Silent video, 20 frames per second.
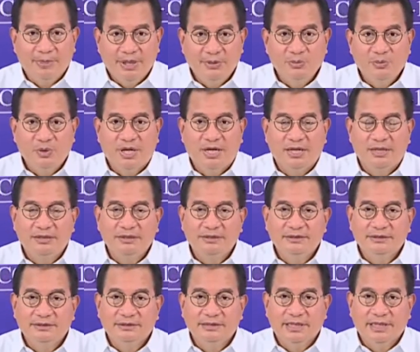Meanwhile,
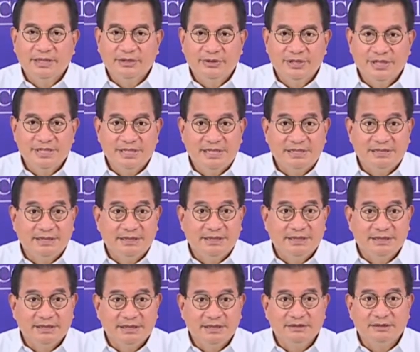Indonesia
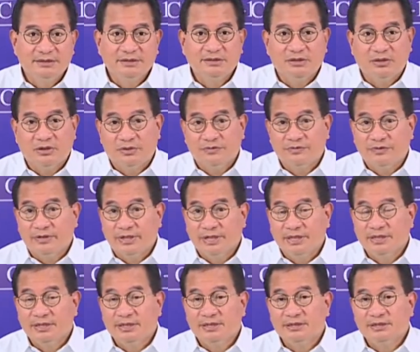citizens or
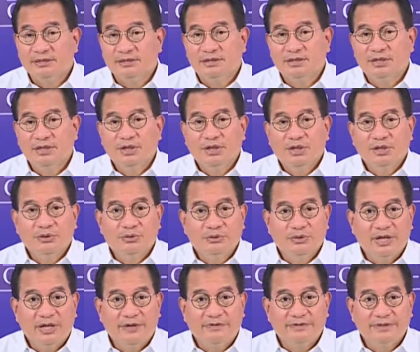foreigners
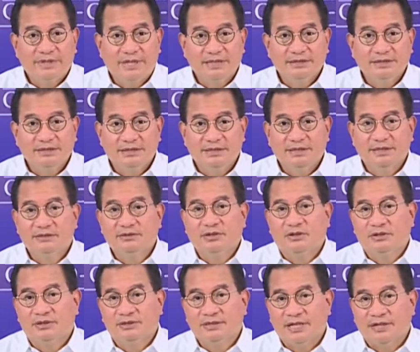who have transited
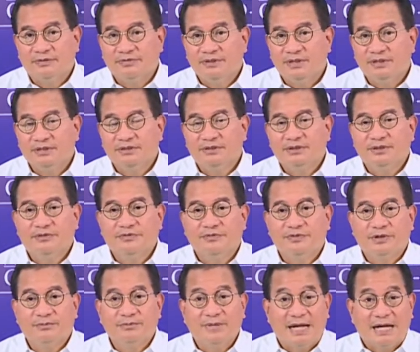or traveled
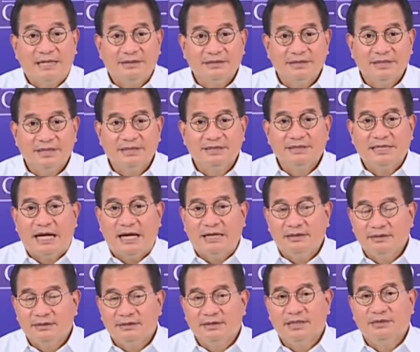from countries
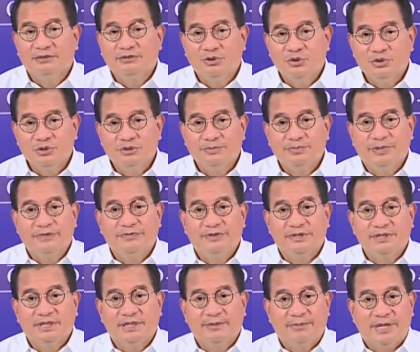other than those
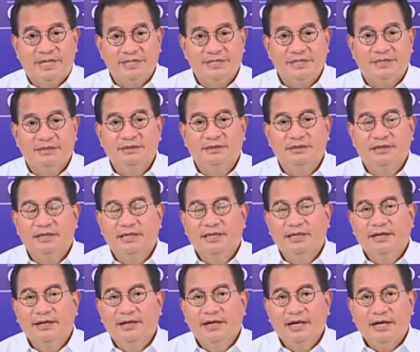previously mentioned
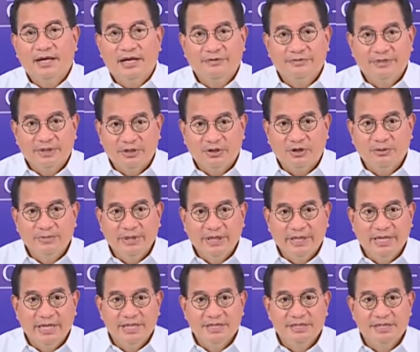have an
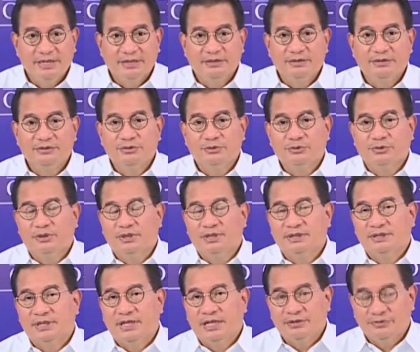obligation to
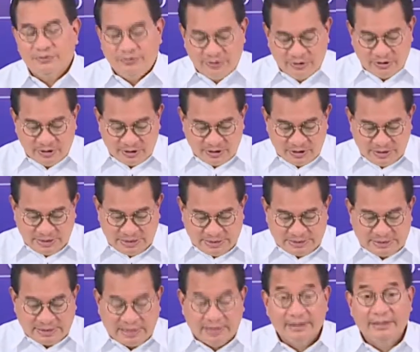quarantine for
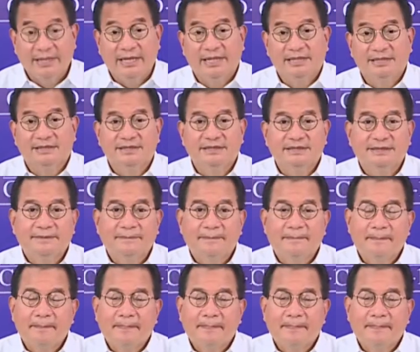10 days.